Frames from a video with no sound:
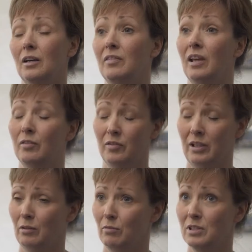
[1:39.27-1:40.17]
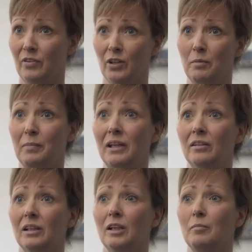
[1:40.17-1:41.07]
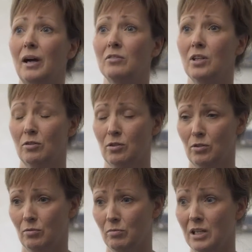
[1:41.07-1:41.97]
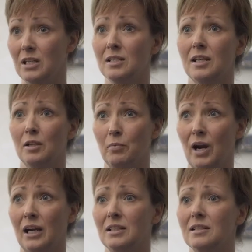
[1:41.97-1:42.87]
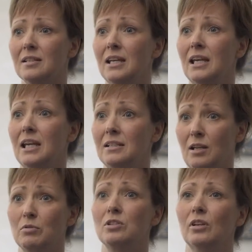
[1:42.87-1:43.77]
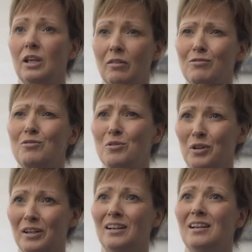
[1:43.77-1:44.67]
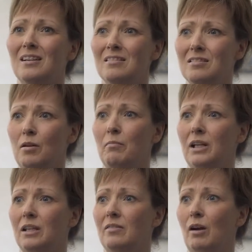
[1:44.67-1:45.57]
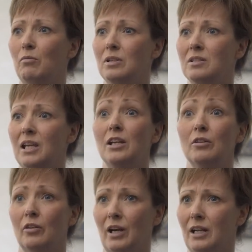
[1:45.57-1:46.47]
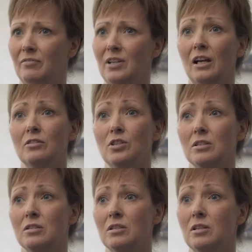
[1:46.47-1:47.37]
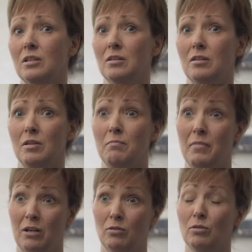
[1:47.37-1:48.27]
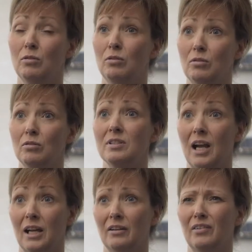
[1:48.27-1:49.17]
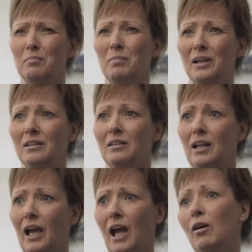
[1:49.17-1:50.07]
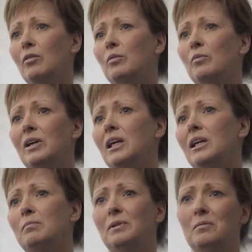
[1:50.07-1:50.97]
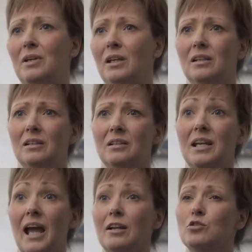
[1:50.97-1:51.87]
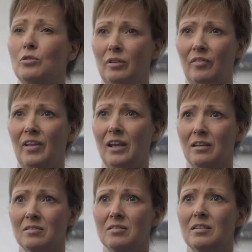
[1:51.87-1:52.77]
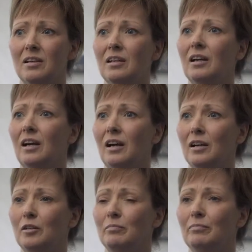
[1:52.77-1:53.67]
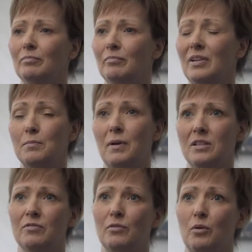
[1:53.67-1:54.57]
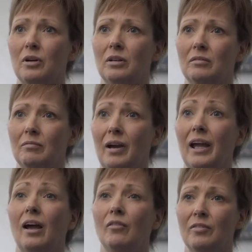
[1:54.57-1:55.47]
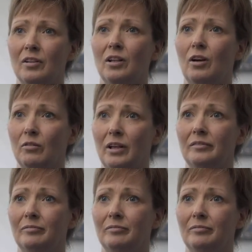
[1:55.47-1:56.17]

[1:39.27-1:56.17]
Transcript: Uh, the other thing that was very appealing about Dr. Reese and the practice is I was looking for somebody that was integrative, not just the medical side of it, but how can we implement natural things um, that's best for my health in the long run.